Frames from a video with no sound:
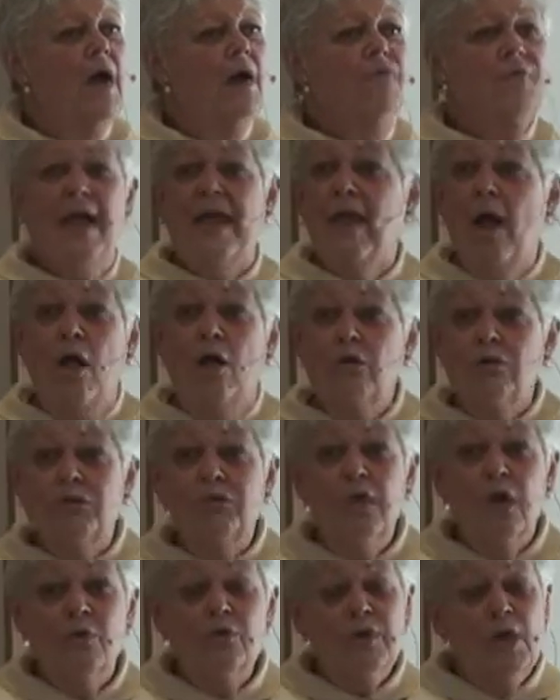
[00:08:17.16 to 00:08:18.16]
They
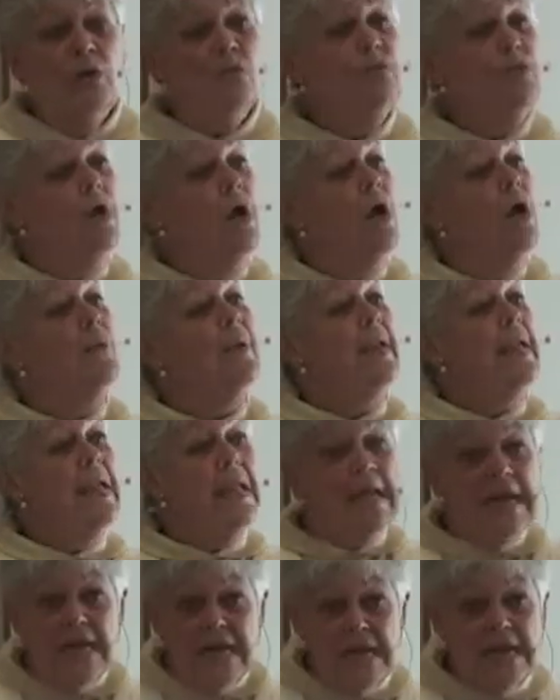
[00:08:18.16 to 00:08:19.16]
also don't know
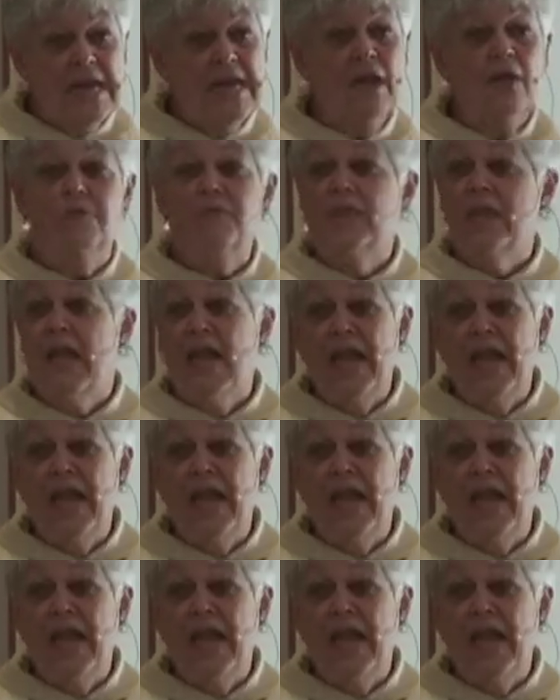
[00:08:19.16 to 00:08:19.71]
any of the